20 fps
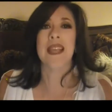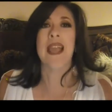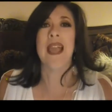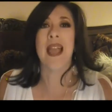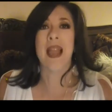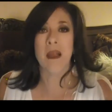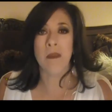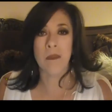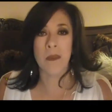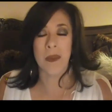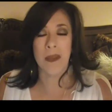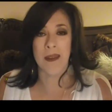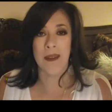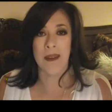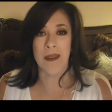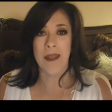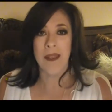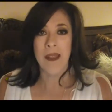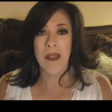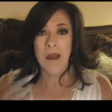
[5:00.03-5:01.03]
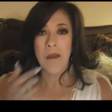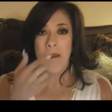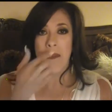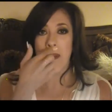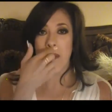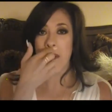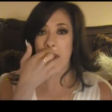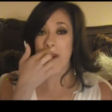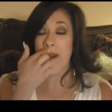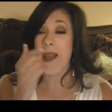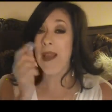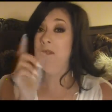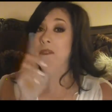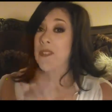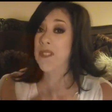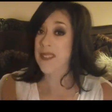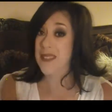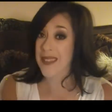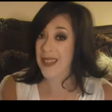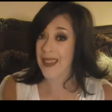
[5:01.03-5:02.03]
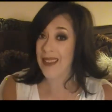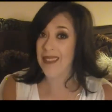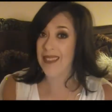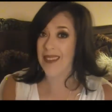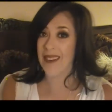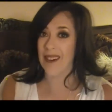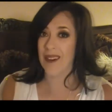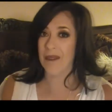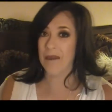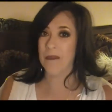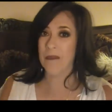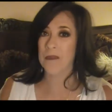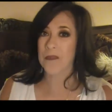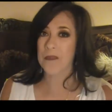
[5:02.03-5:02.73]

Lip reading: happen, but we don't have to stay there.